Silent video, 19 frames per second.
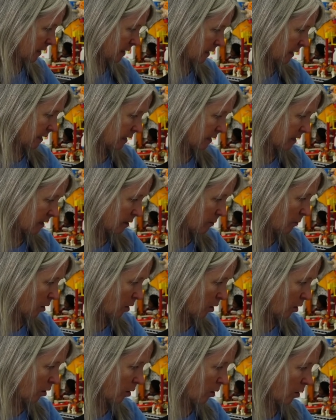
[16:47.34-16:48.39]
get them
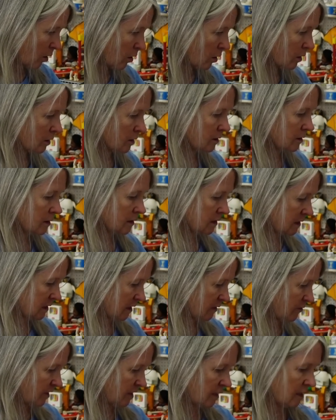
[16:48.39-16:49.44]
all,
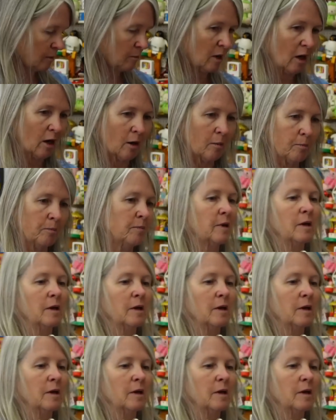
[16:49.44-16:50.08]
divvy them up